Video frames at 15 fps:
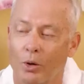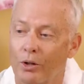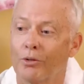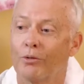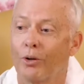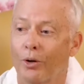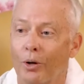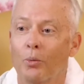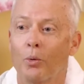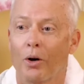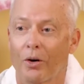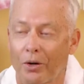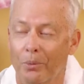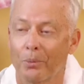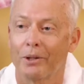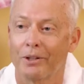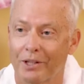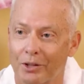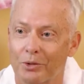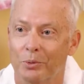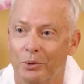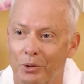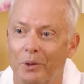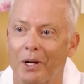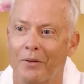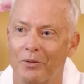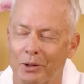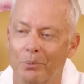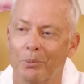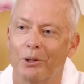Well, you're very welcome, and yes, we do have
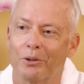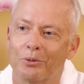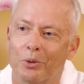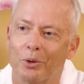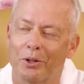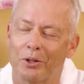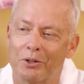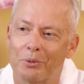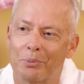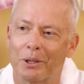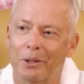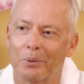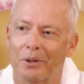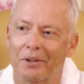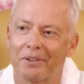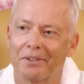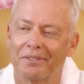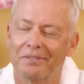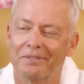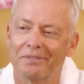somebody for you to speak with.